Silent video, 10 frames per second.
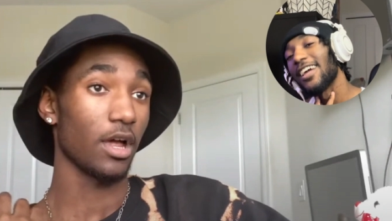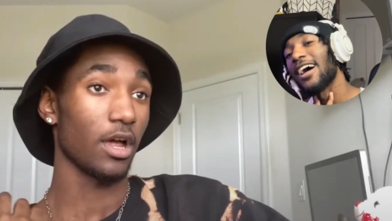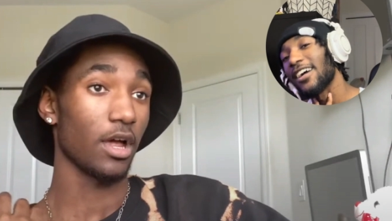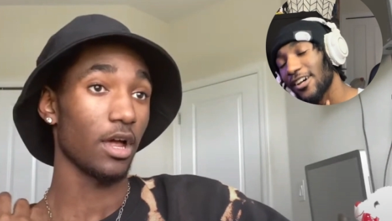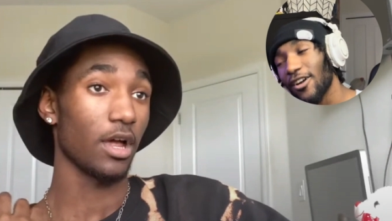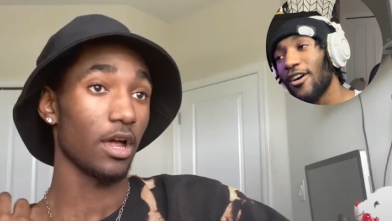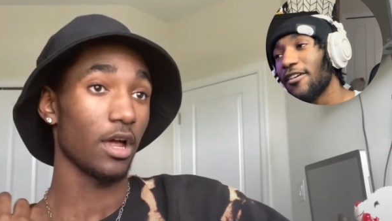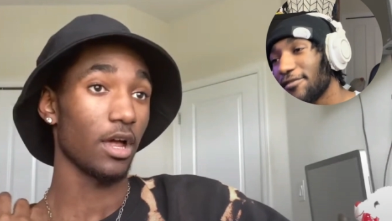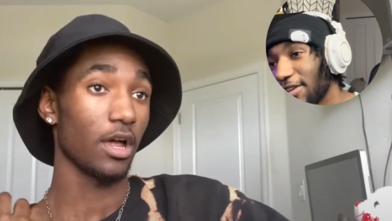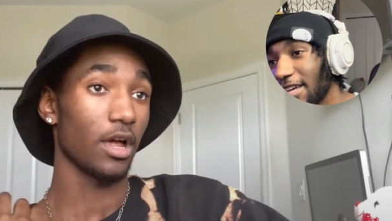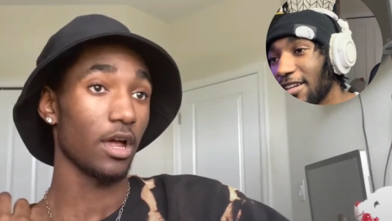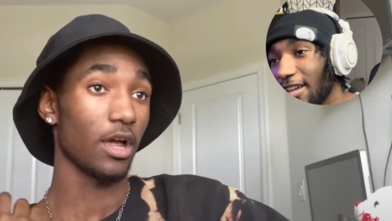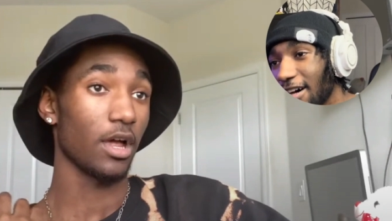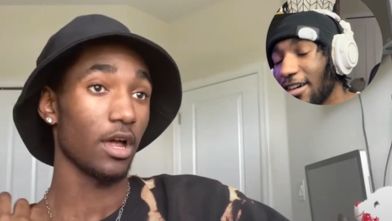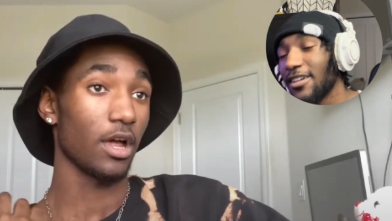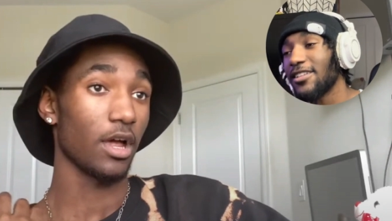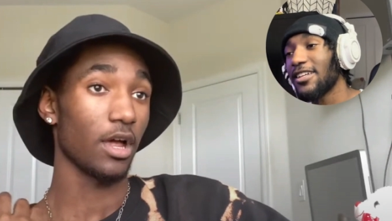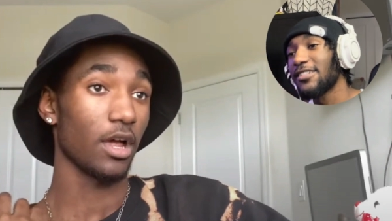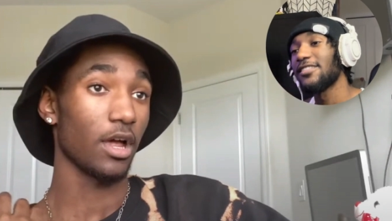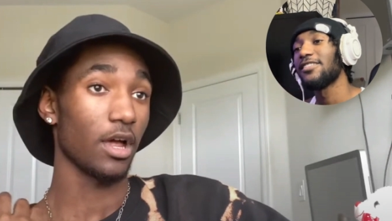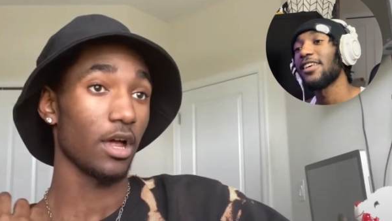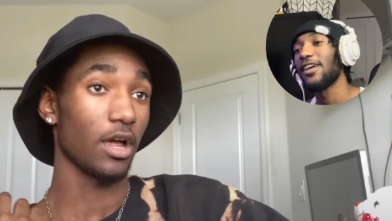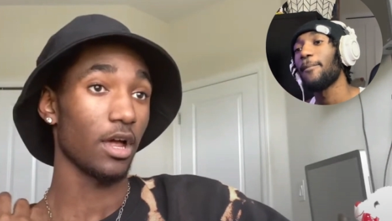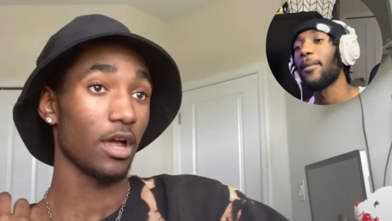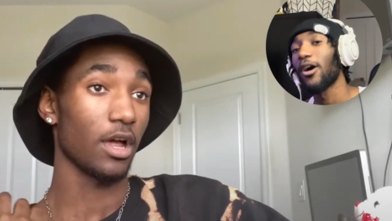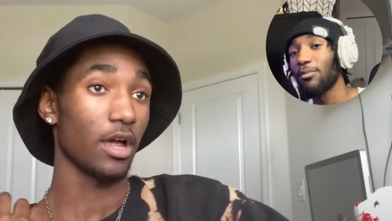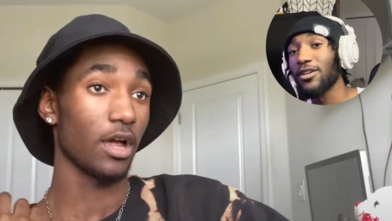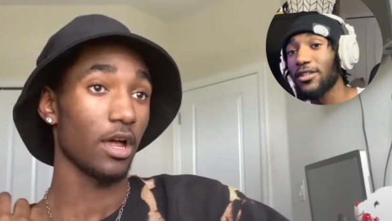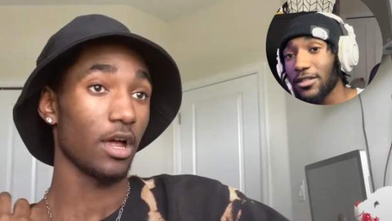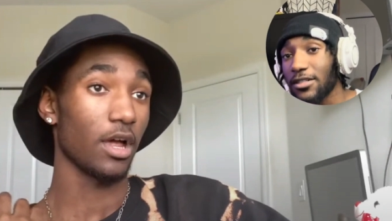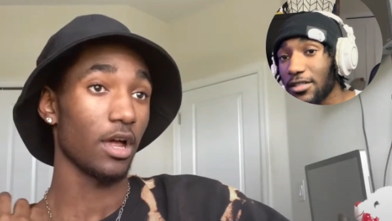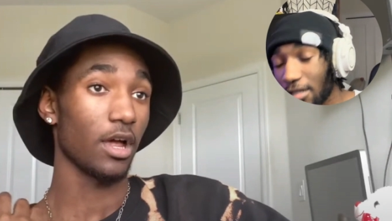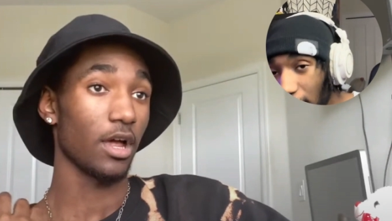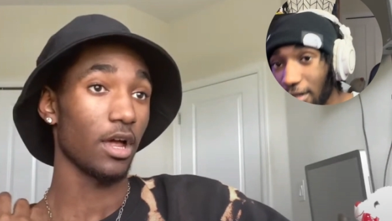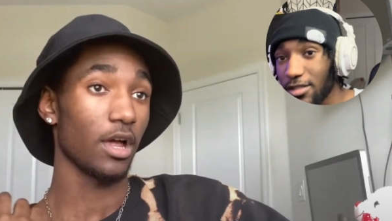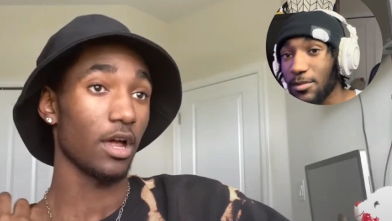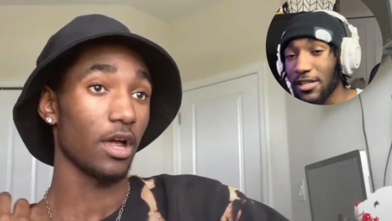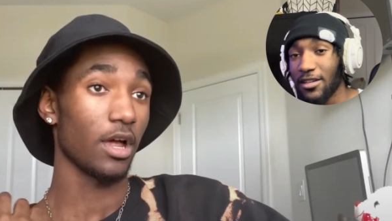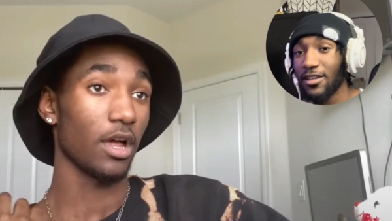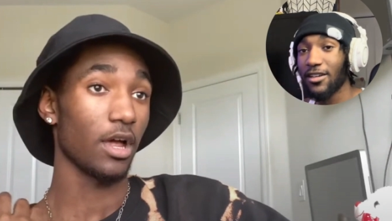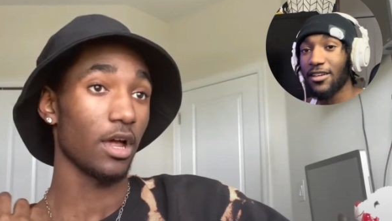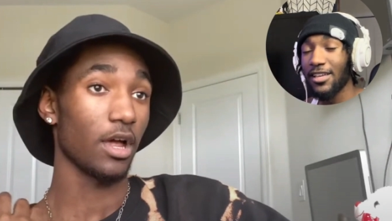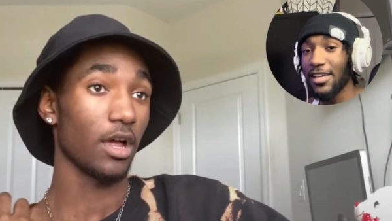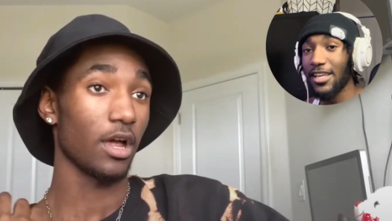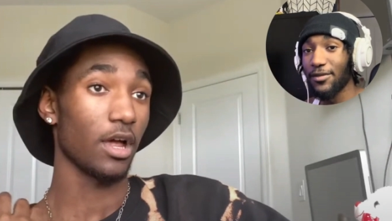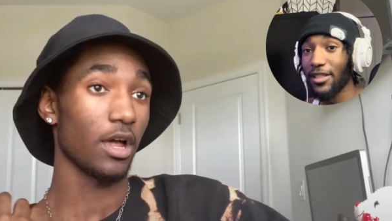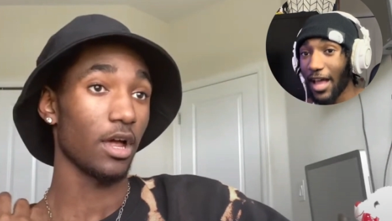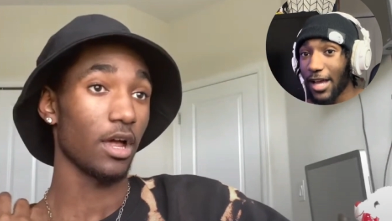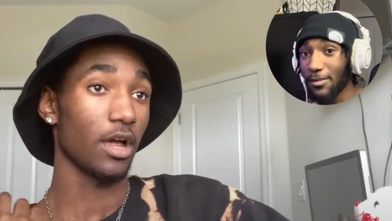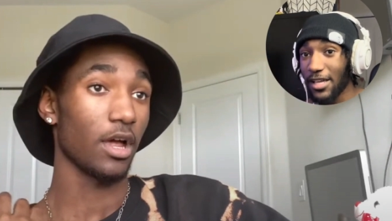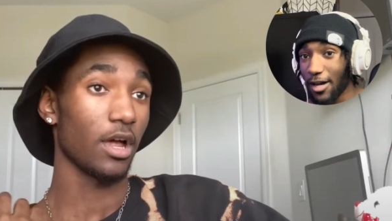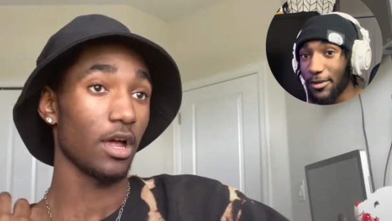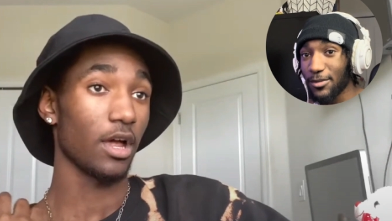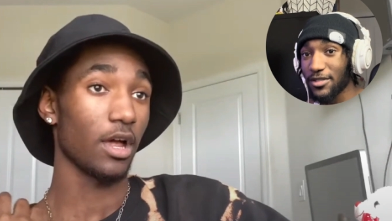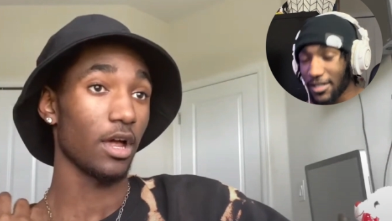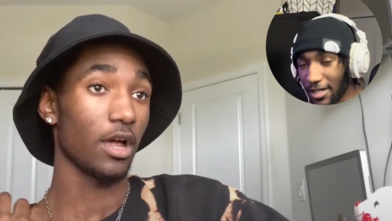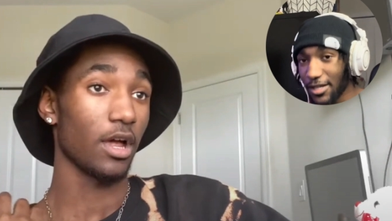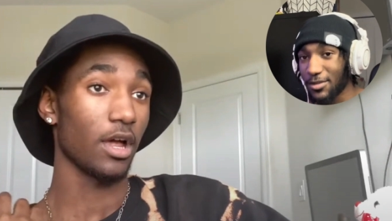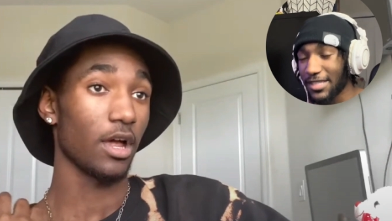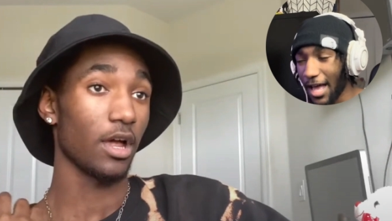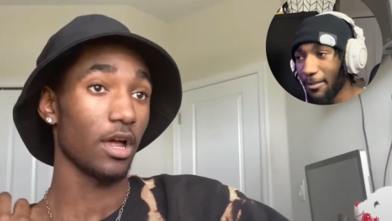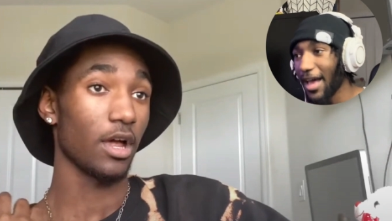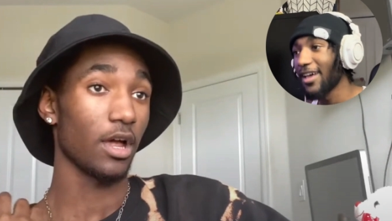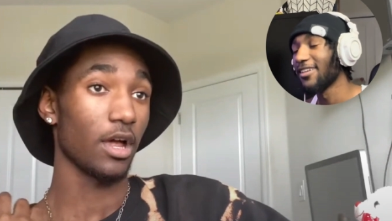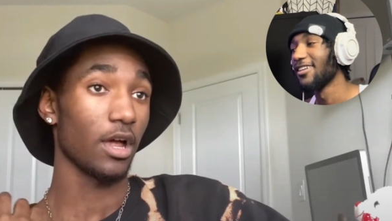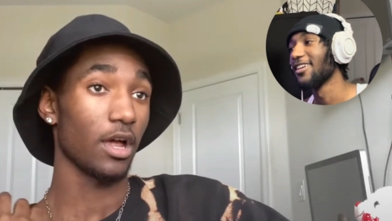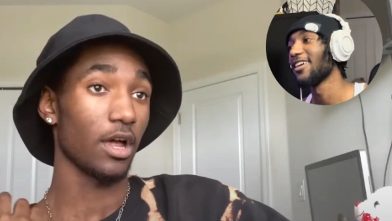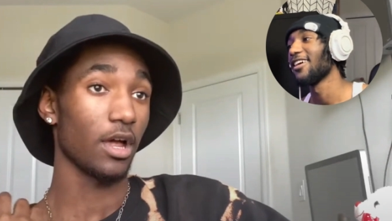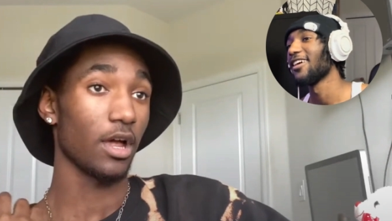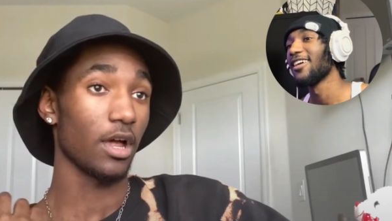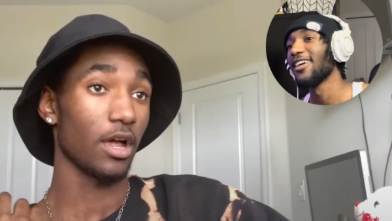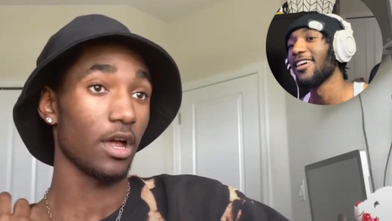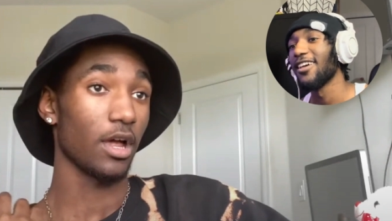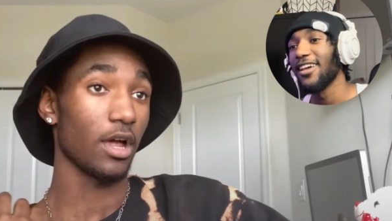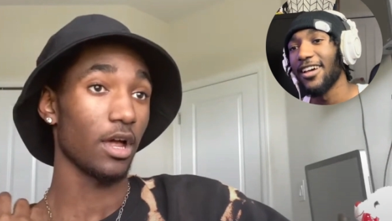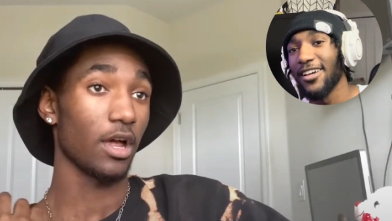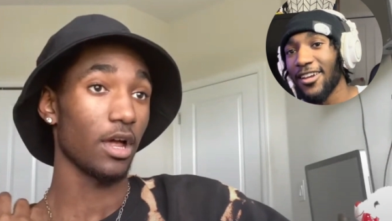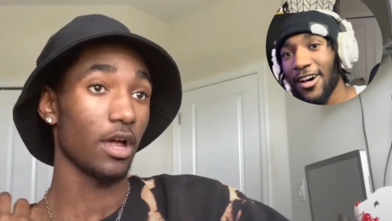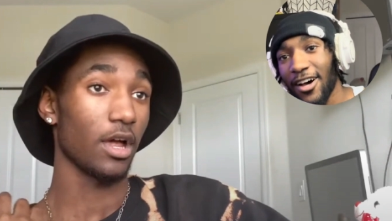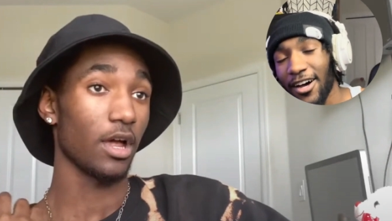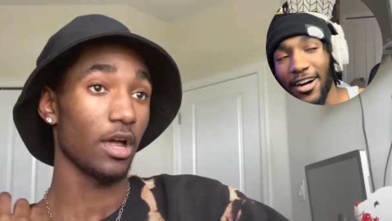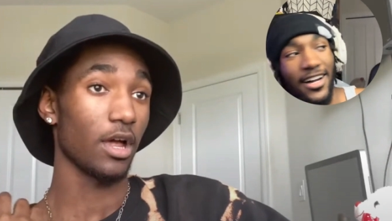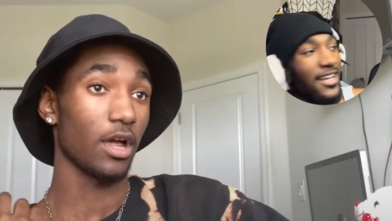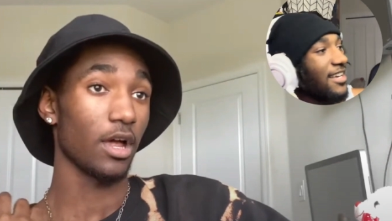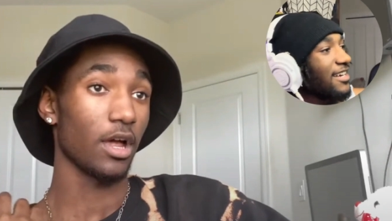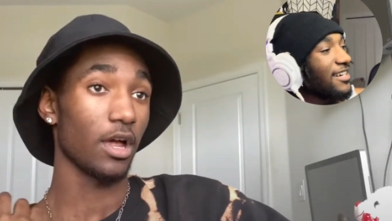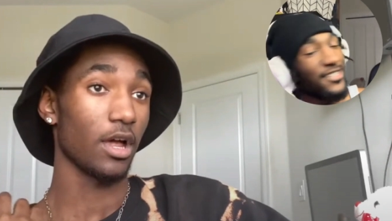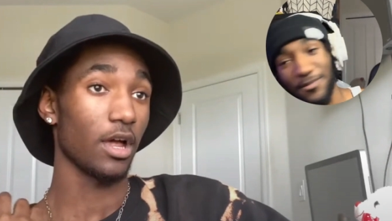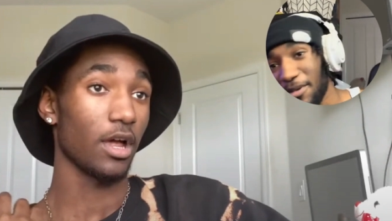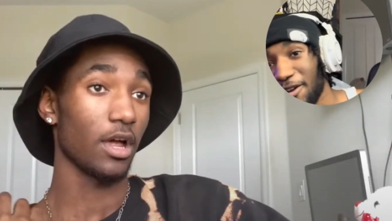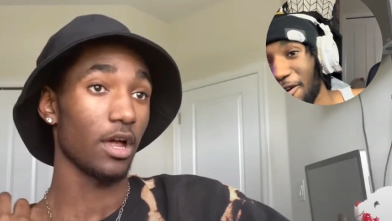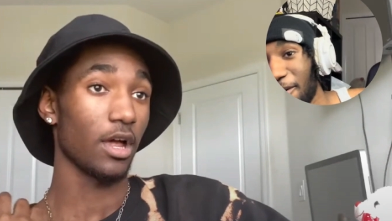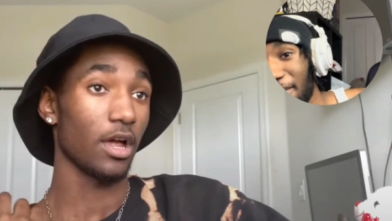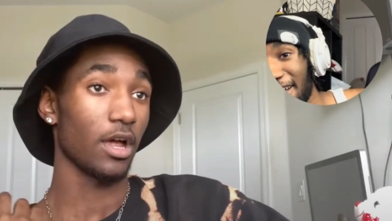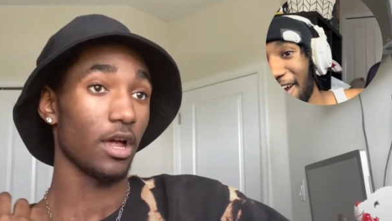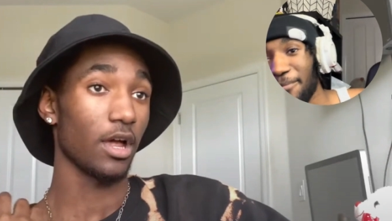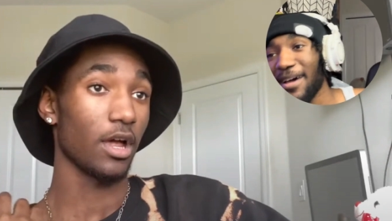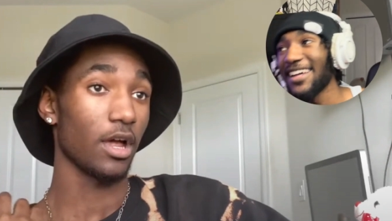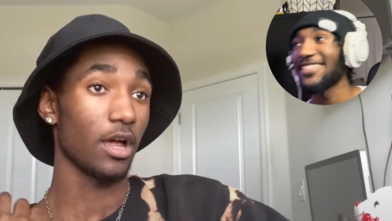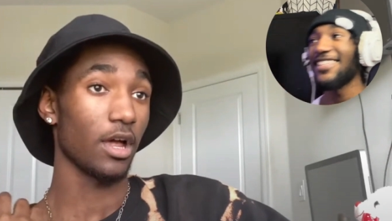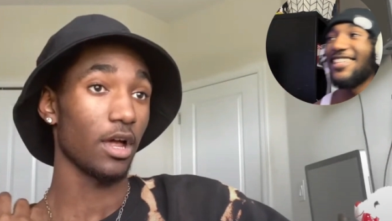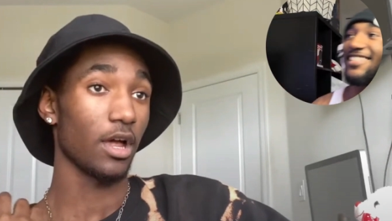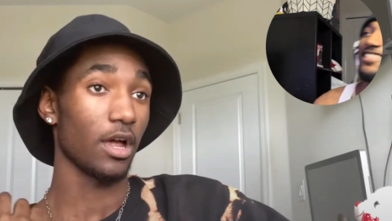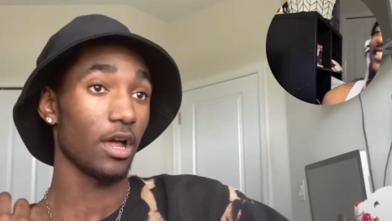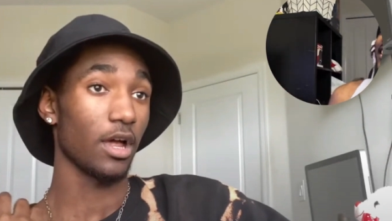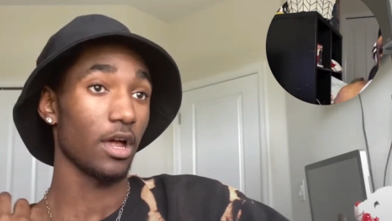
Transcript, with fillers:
Speaker 1: cut off, and uh, let's say Barber cooked me. He didn't even line me up. It was it was that bad, and uh, just been growing my hair back since.